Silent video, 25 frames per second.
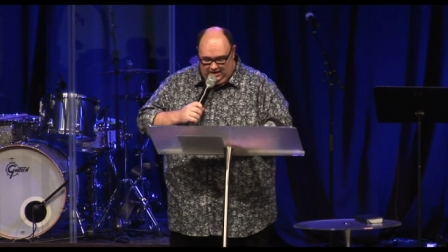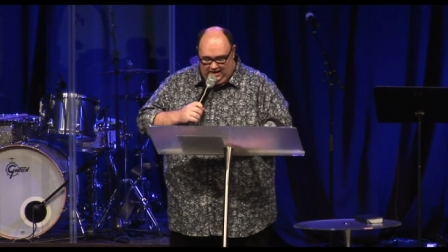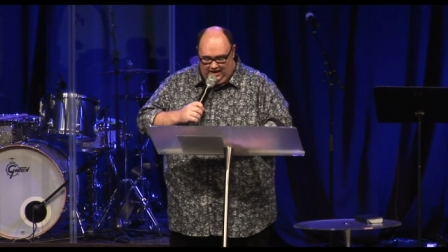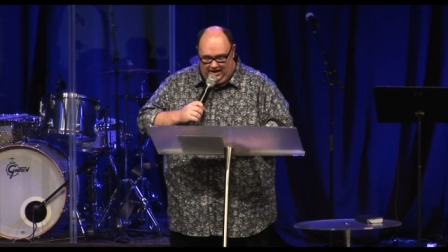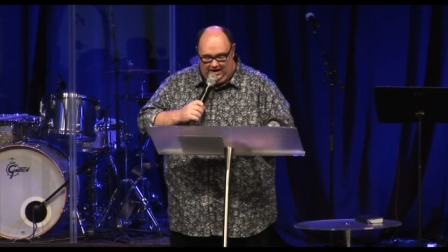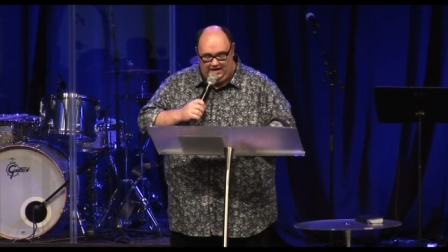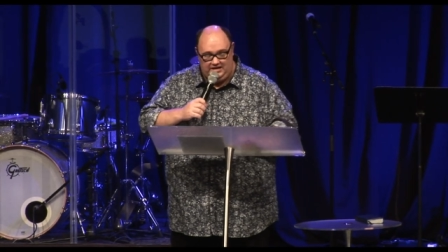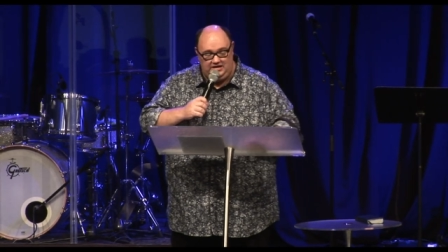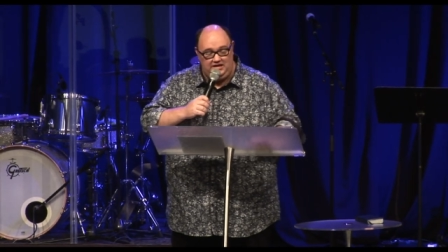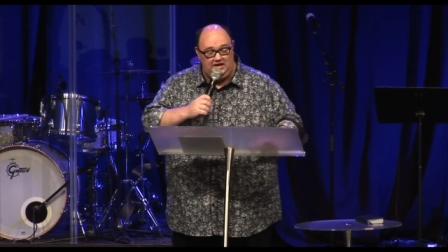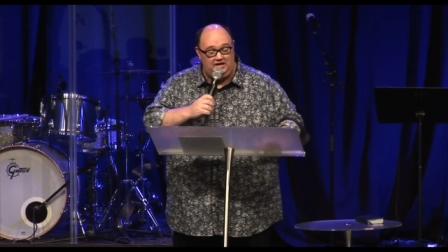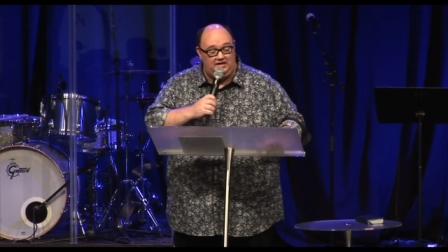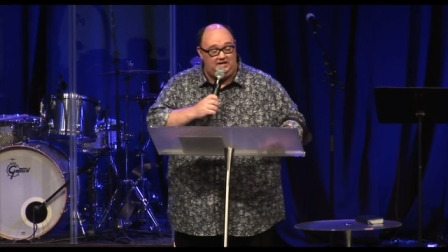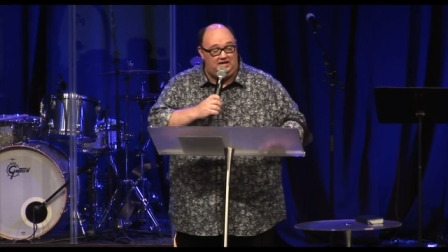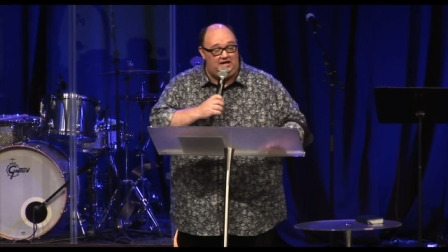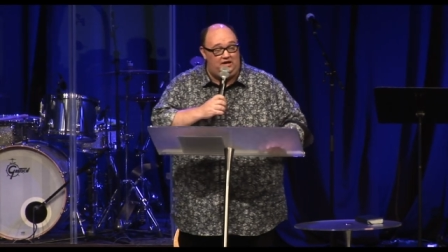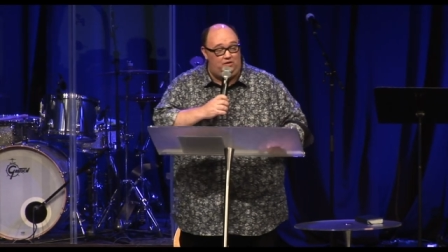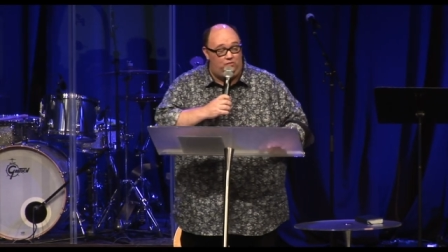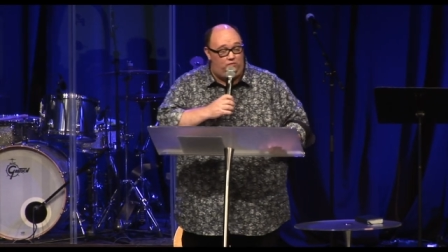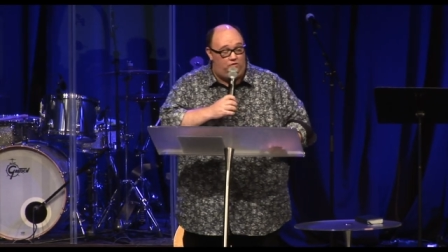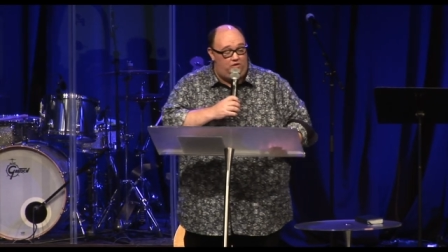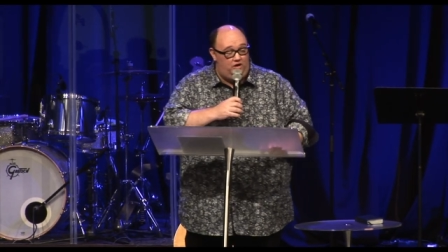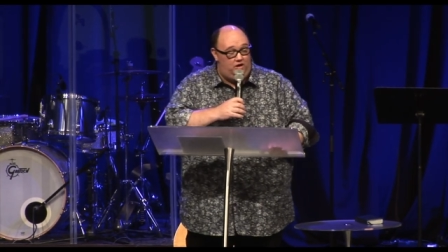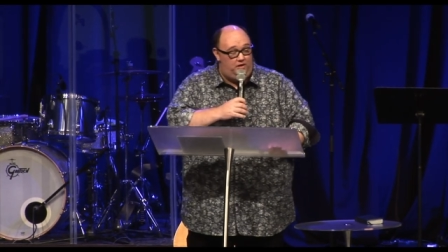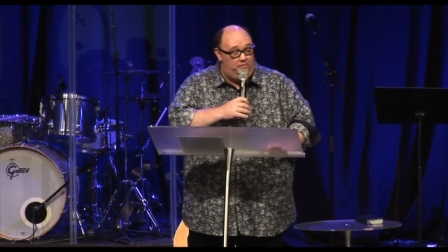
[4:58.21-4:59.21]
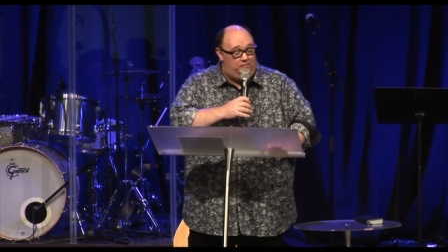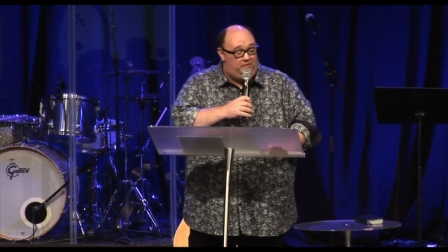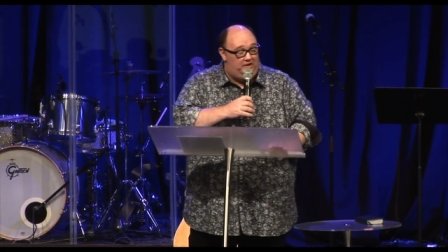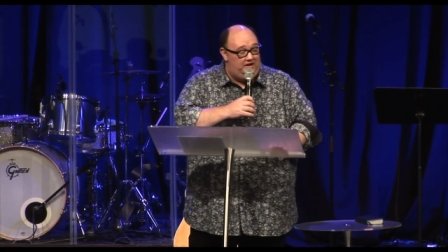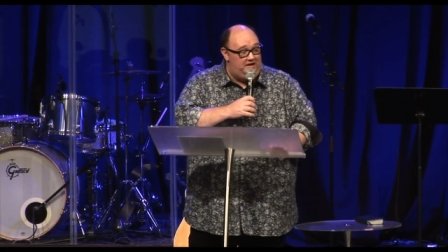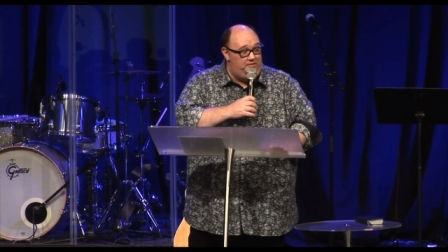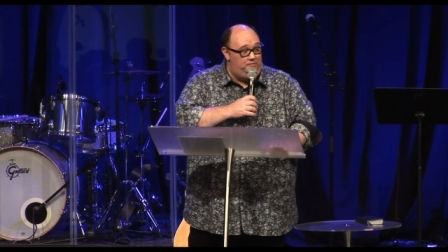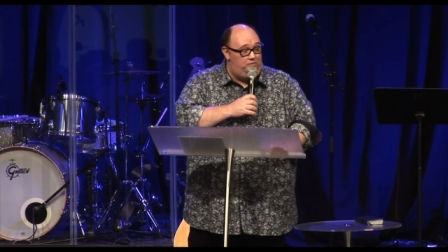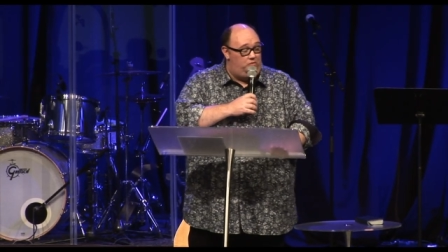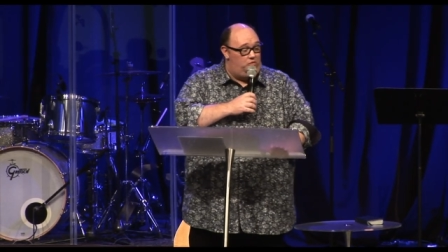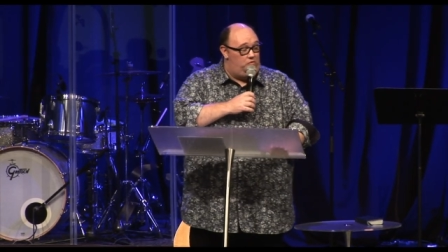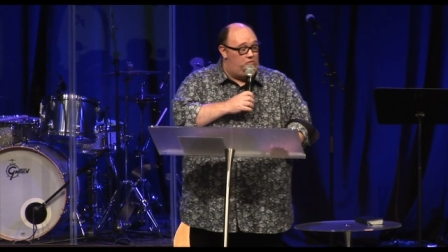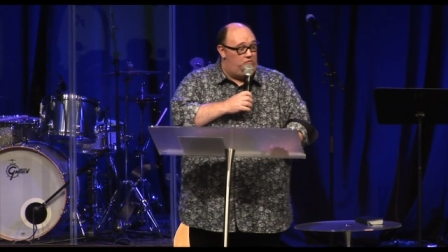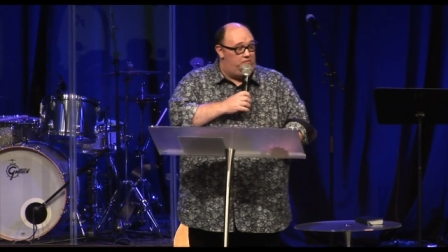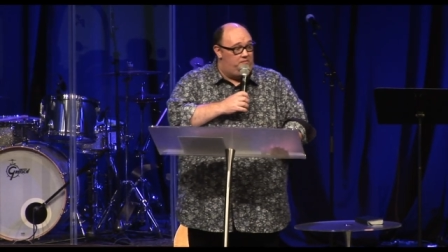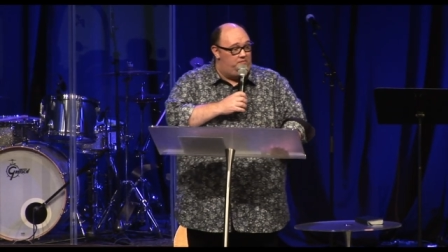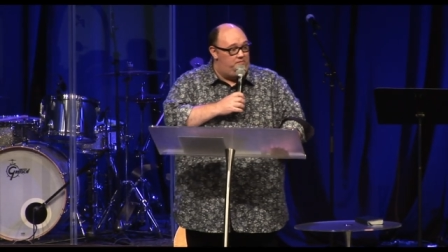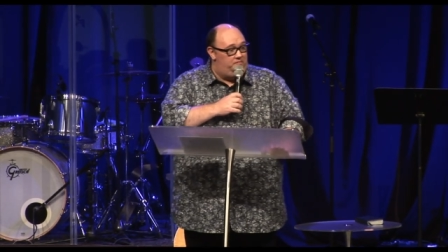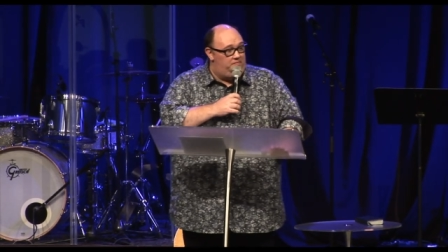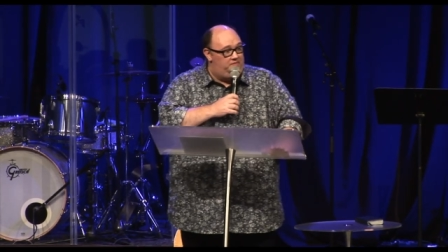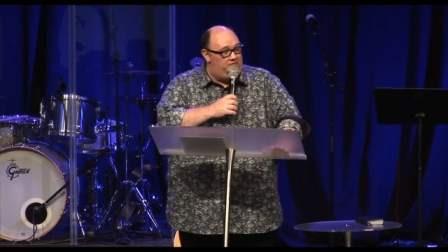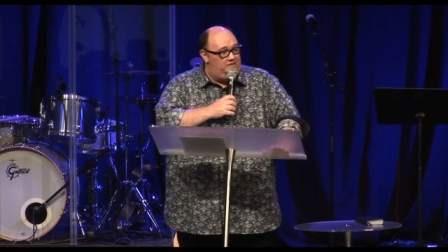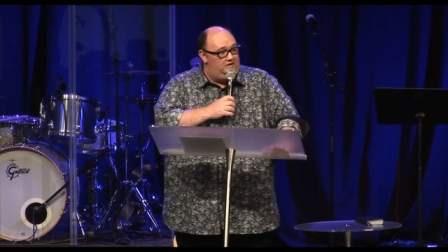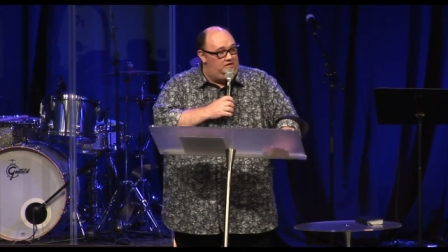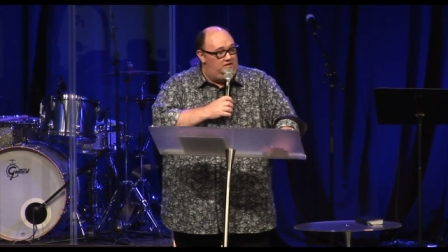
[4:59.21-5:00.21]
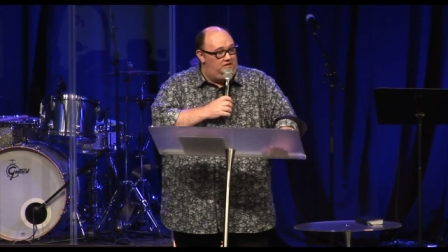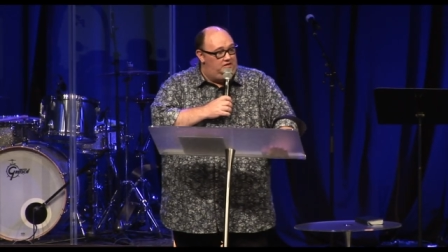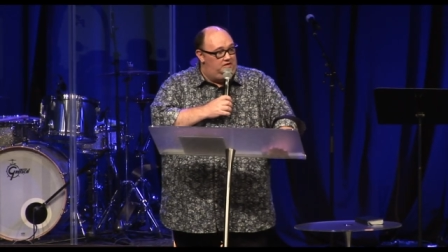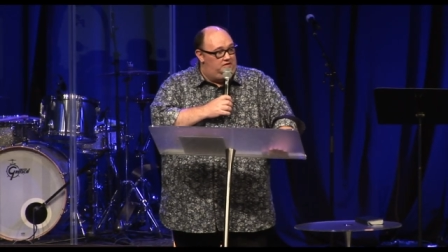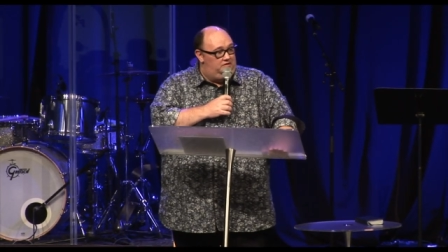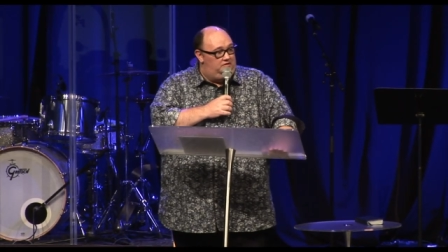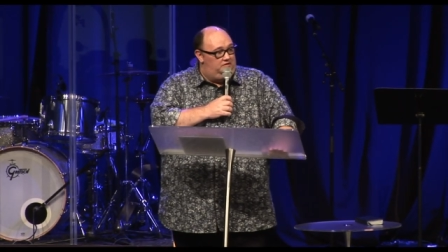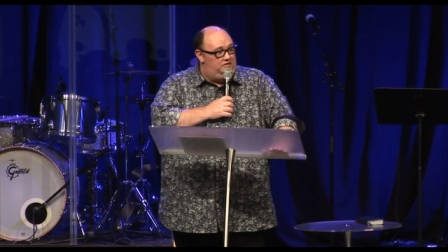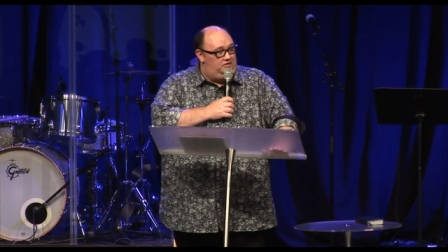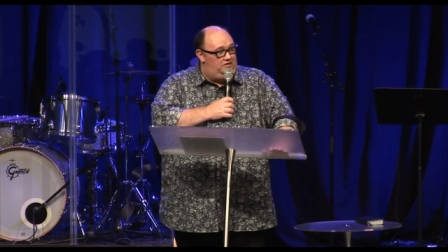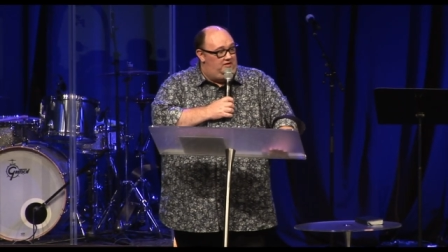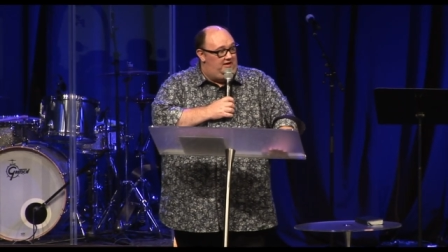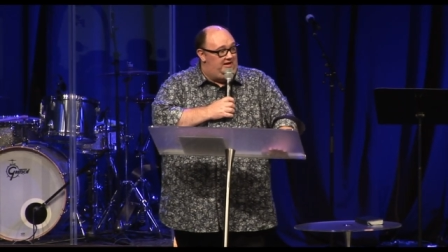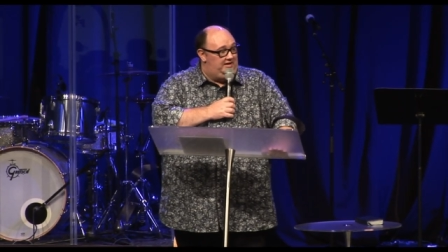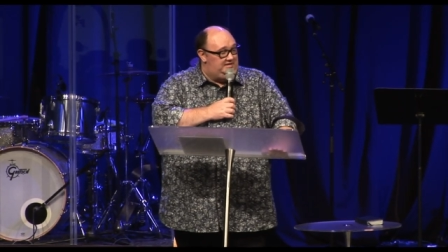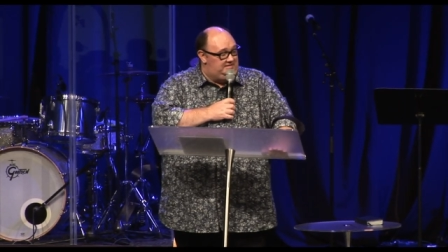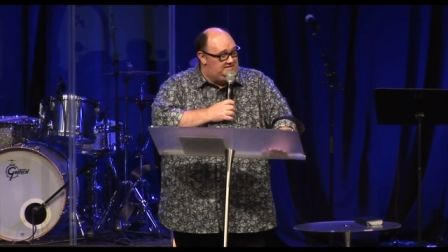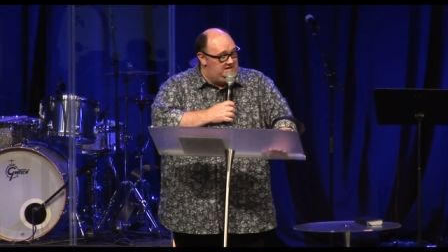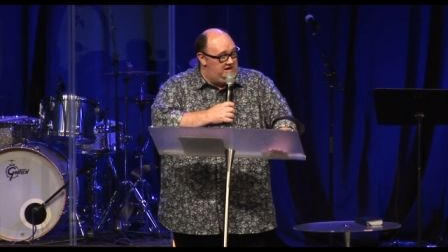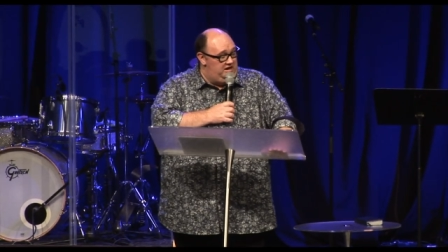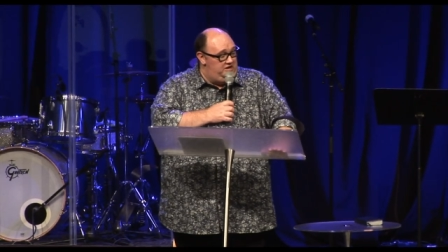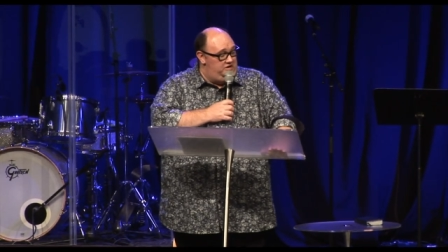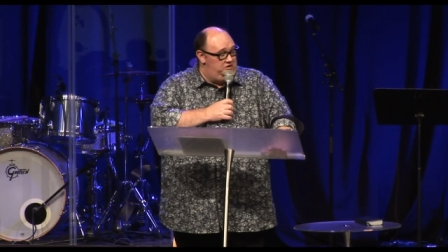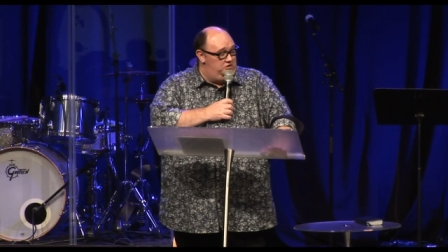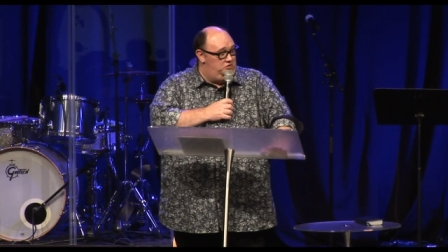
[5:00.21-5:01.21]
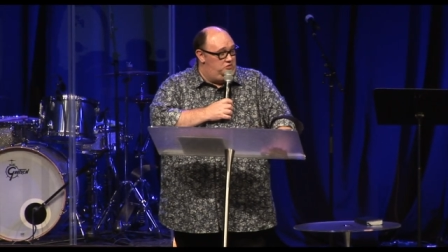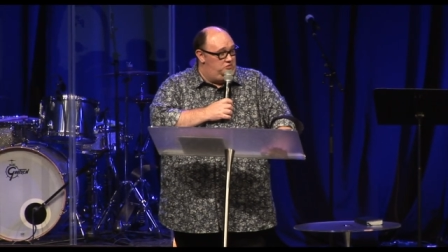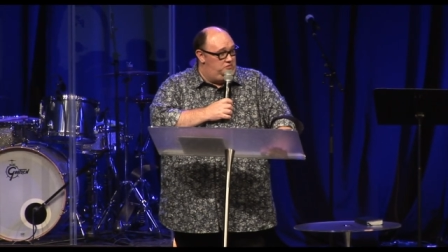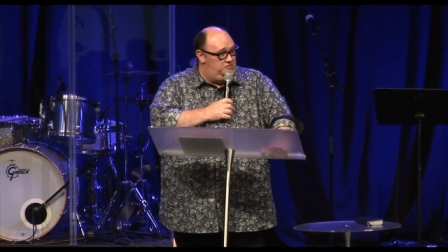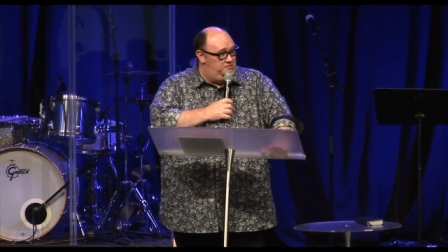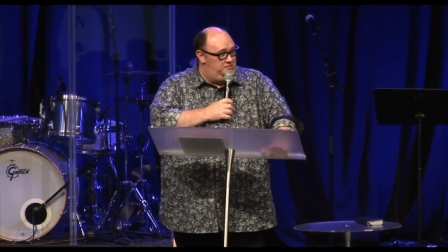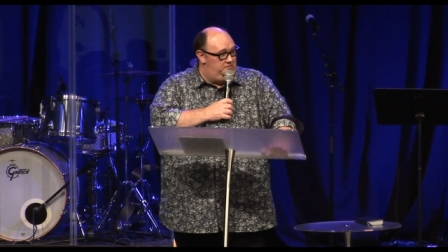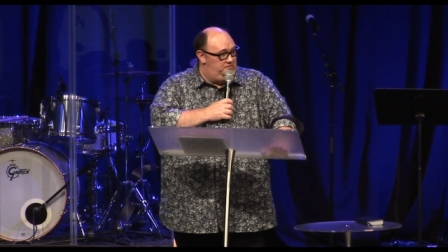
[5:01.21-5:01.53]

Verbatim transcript: And yet there were people like Daniel,